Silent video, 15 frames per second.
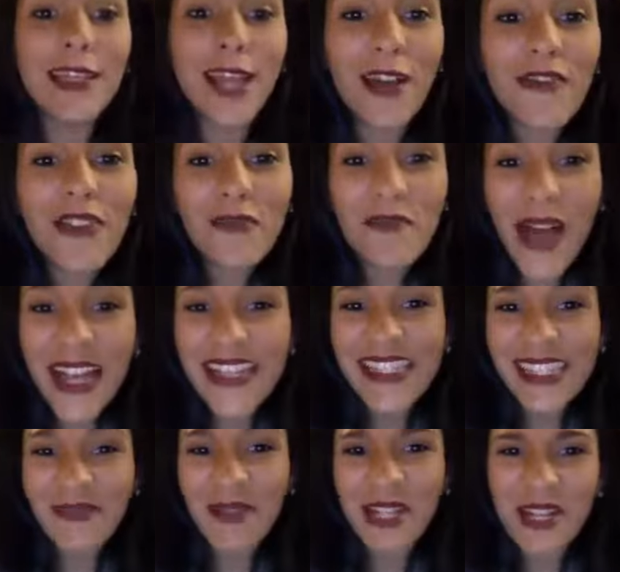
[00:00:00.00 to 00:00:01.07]
the
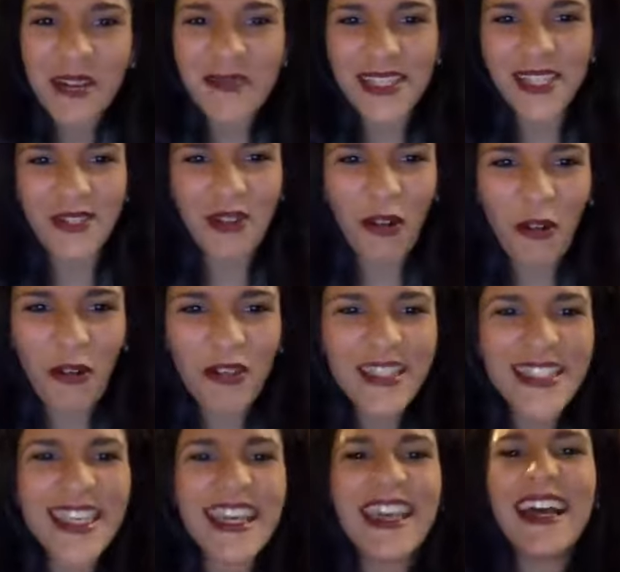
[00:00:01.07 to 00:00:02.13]
mindset when it comes to
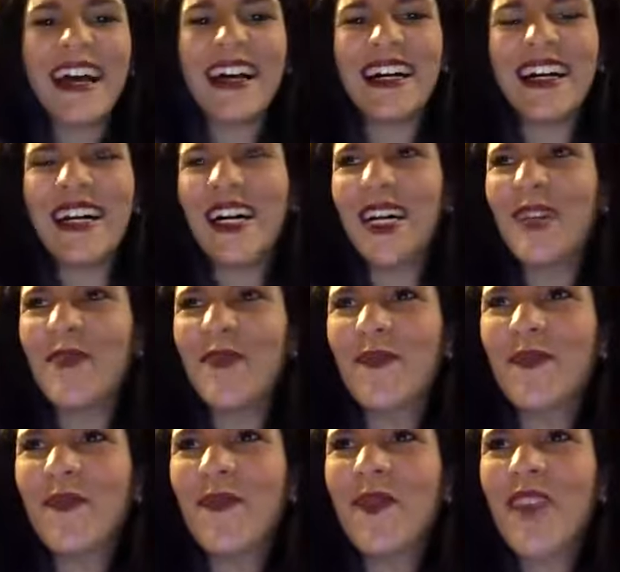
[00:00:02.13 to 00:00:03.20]
goals.
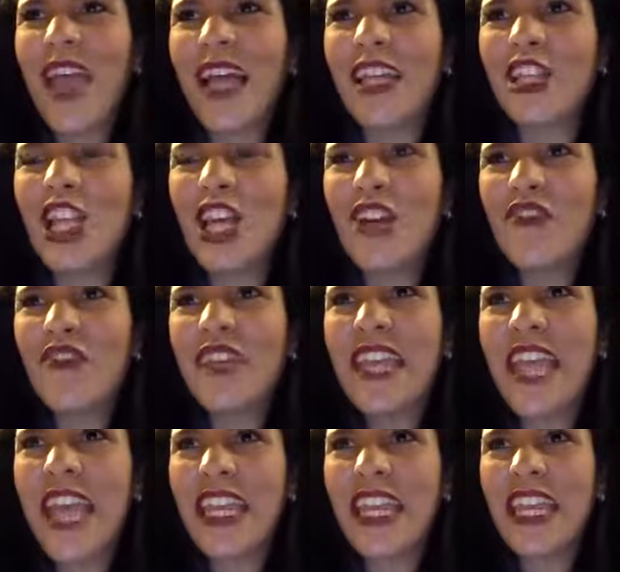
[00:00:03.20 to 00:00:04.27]
I love
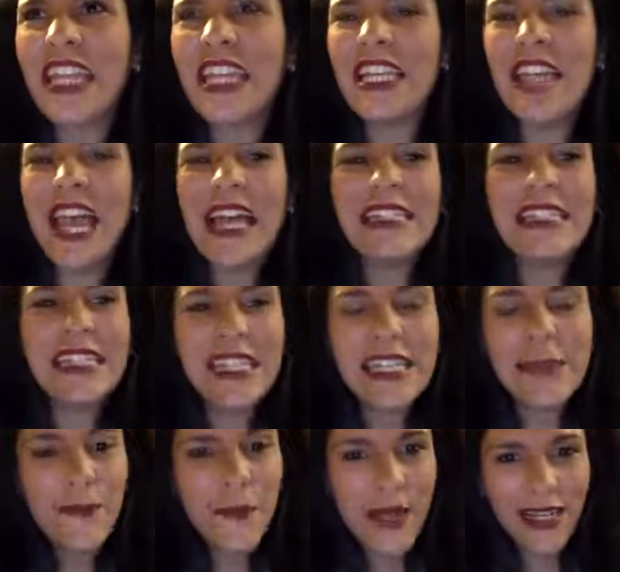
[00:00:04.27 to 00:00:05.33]
getting
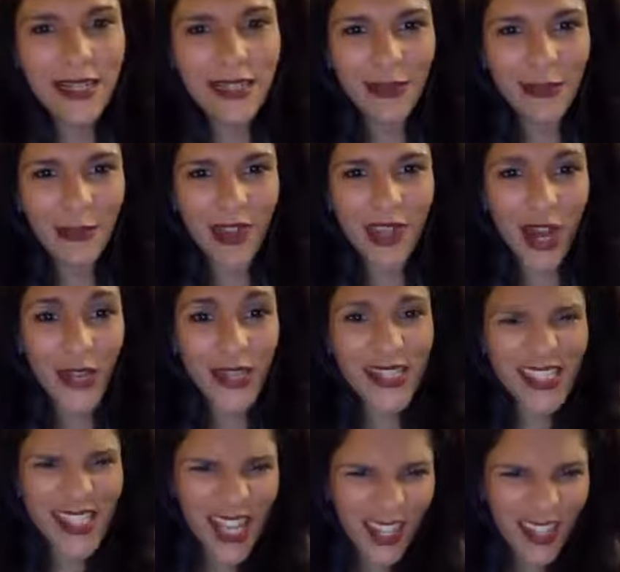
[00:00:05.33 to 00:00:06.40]
deep with
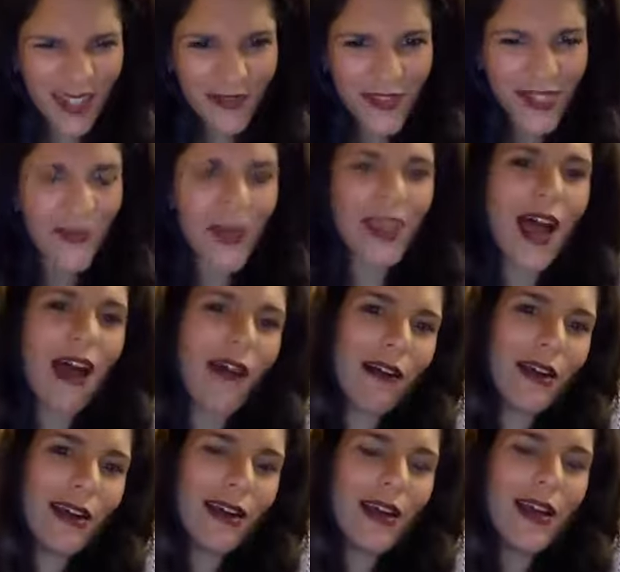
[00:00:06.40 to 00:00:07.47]
ourselves, with
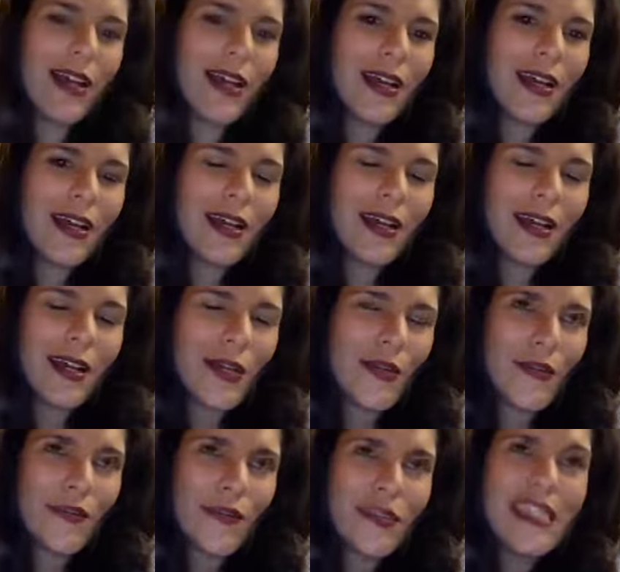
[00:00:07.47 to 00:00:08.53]
our
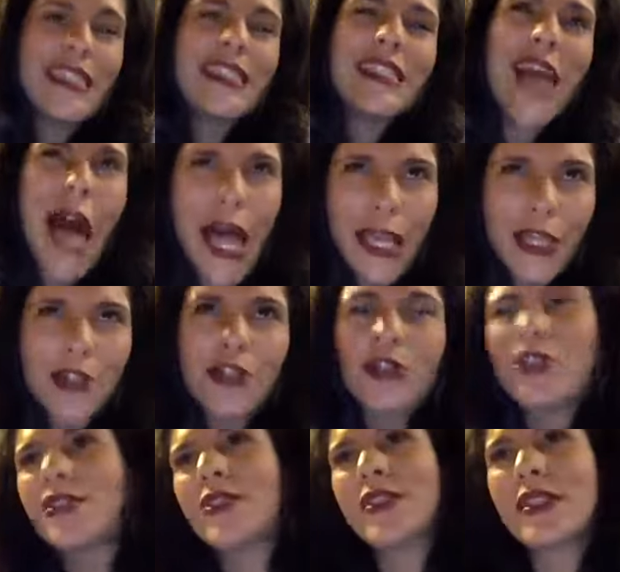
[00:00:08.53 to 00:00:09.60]

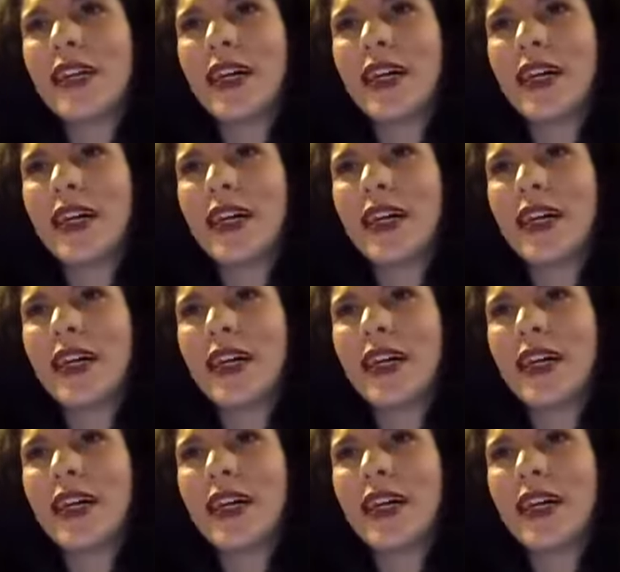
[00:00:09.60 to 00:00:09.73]
desires,